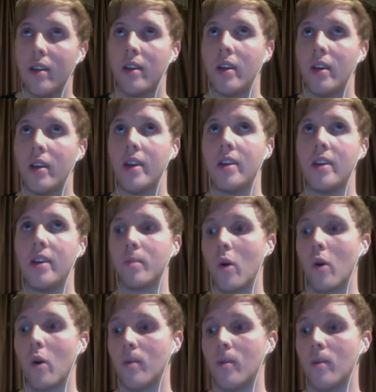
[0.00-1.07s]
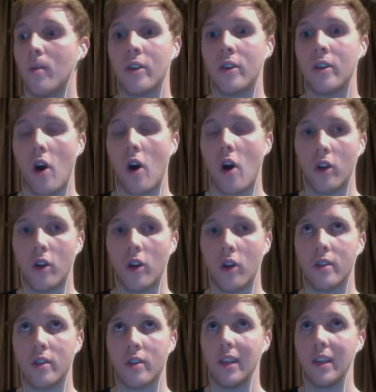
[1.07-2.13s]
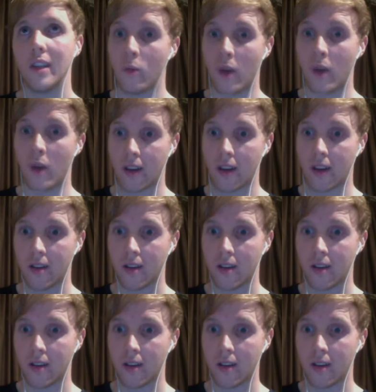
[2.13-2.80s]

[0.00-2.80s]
is a Pokemon called Litwick.